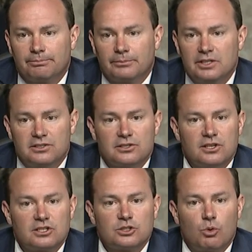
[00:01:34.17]
These
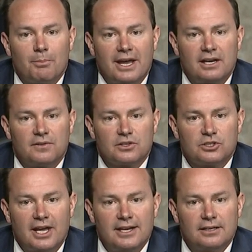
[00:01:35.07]
decisions were made at the
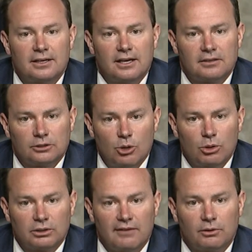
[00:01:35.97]
state and the
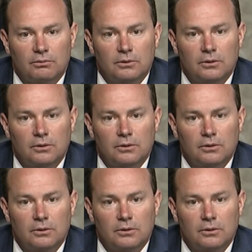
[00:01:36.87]
local level,